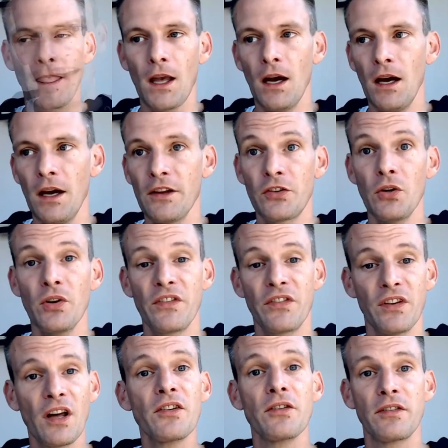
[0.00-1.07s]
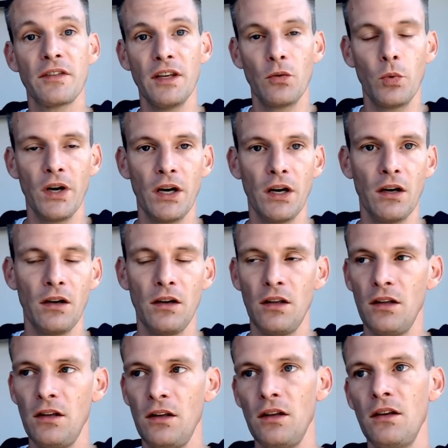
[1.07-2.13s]
uh, so it's another thing where
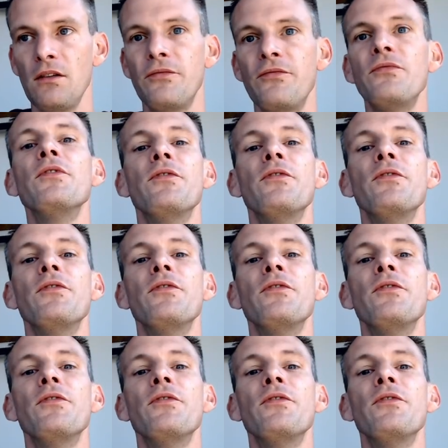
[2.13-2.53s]
if,